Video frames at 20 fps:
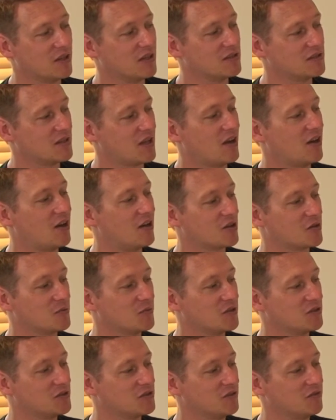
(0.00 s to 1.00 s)
there's that
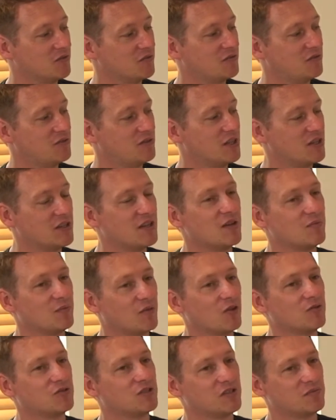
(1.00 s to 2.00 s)
argument of, did the
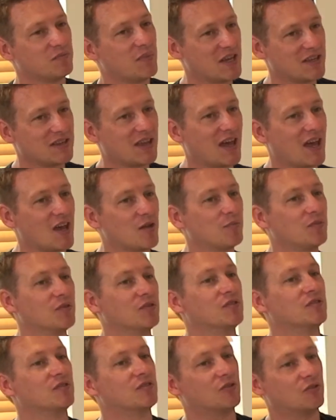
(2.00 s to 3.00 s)
hypnosis make that happen,